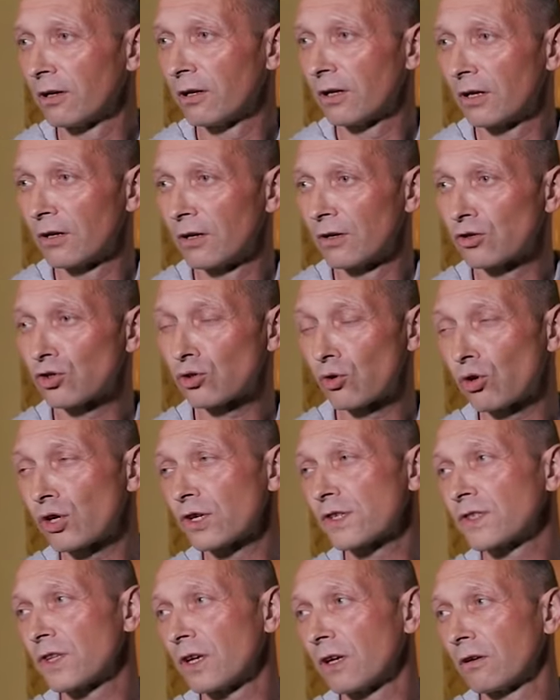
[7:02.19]
In
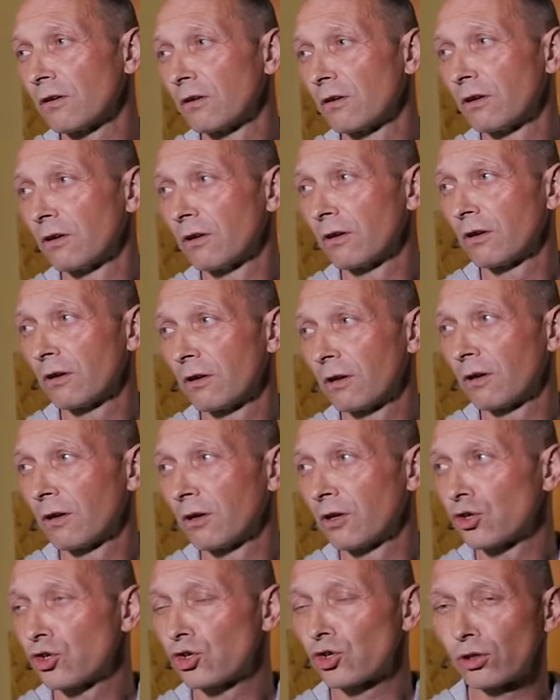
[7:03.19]
terms of speed,
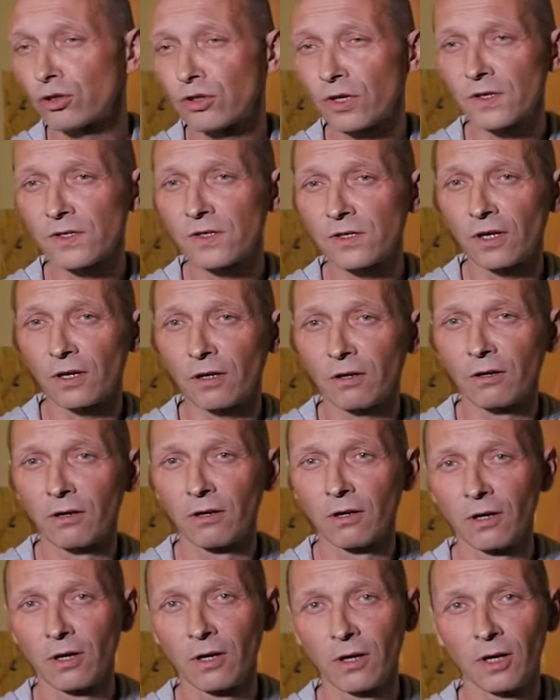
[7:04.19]
clarity,
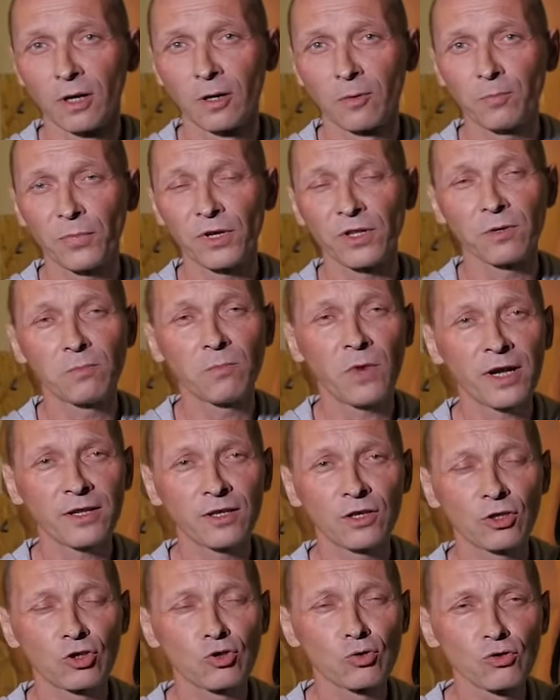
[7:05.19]
understanding
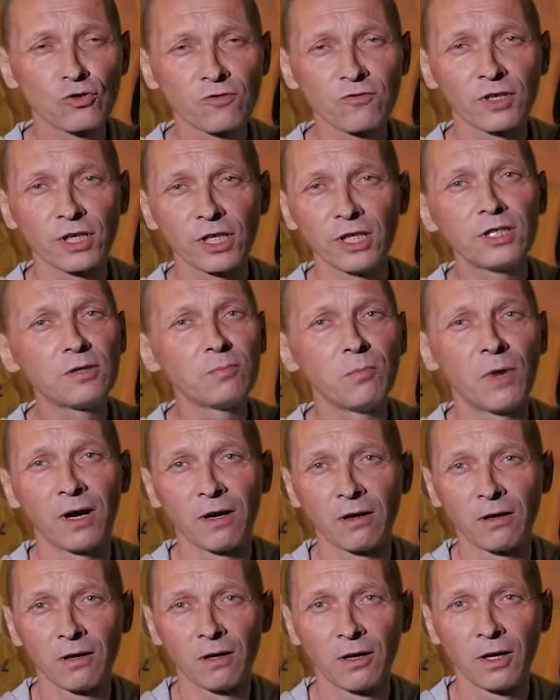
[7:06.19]
the sense of
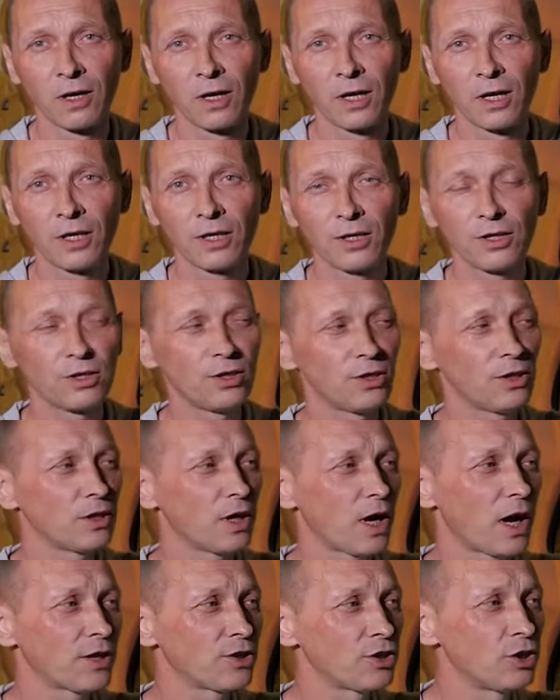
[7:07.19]
rhythm, one
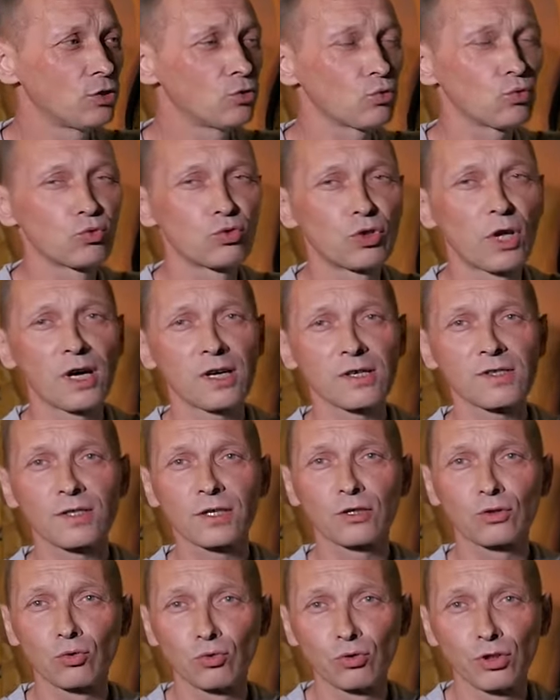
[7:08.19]
punch after
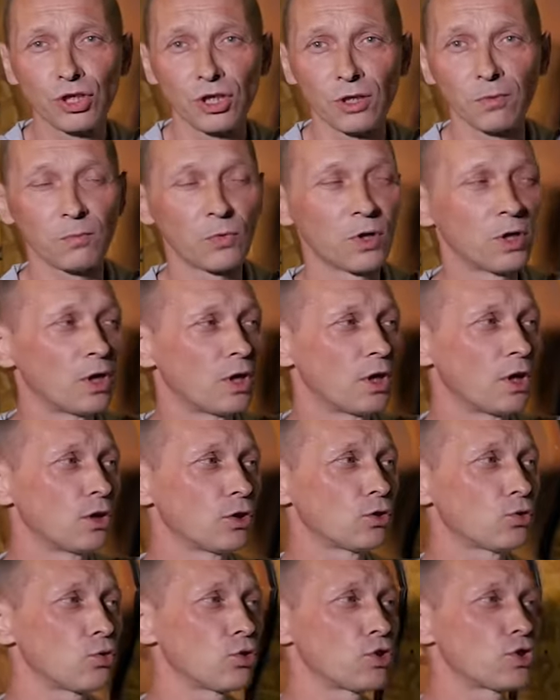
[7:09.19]
another,
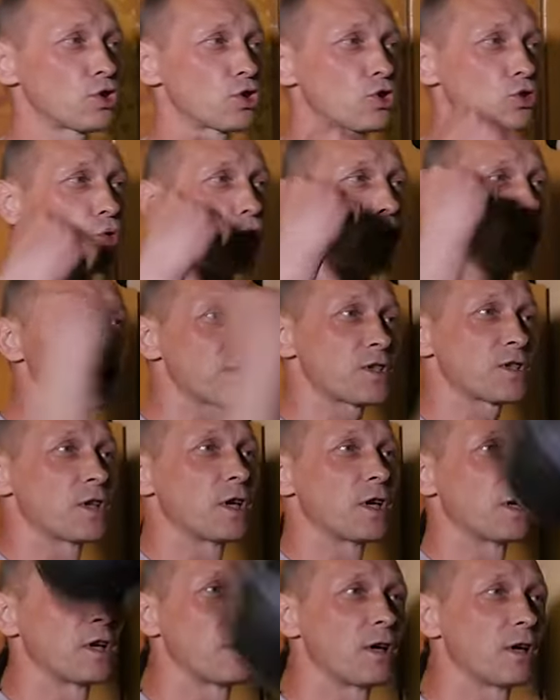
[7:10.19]
that is, speed